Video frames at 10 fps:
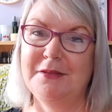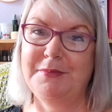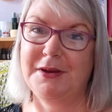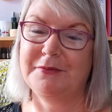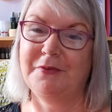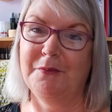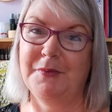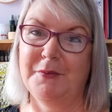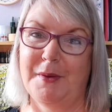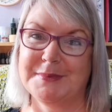little bit from
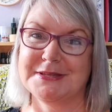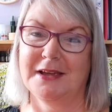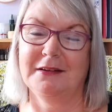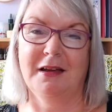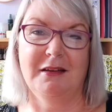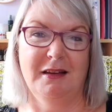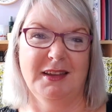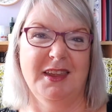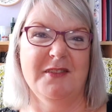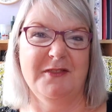the website, kind of
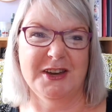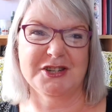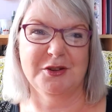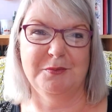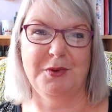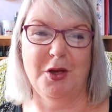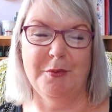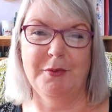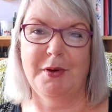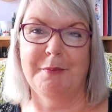like the official blurb
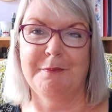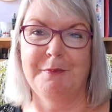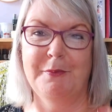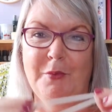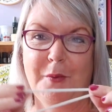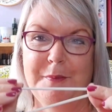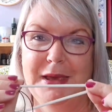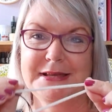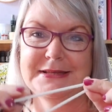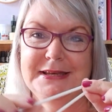of what,
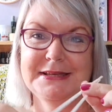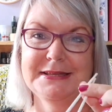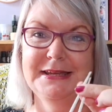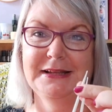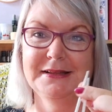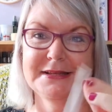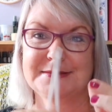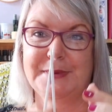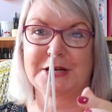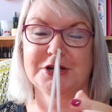makes these needles
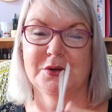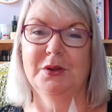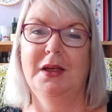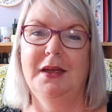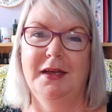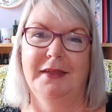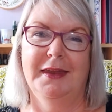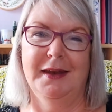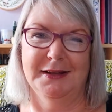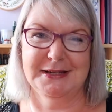special, and
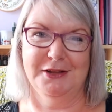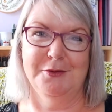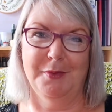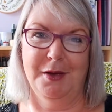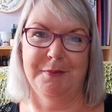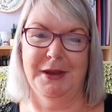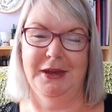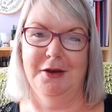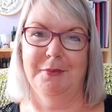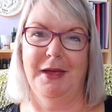then I'll tell you my
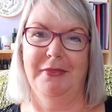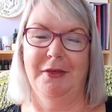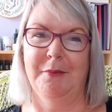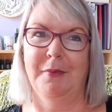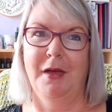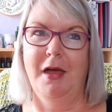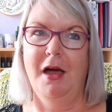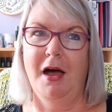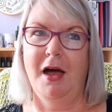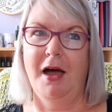opinion about them.
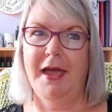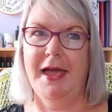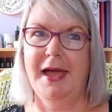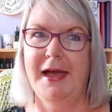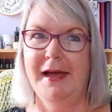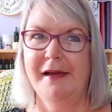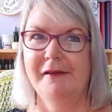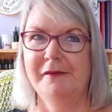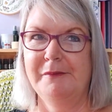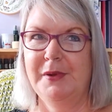I
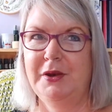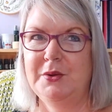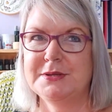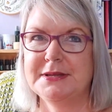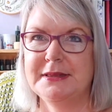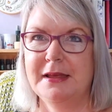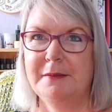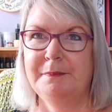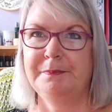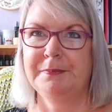have been using
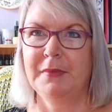them,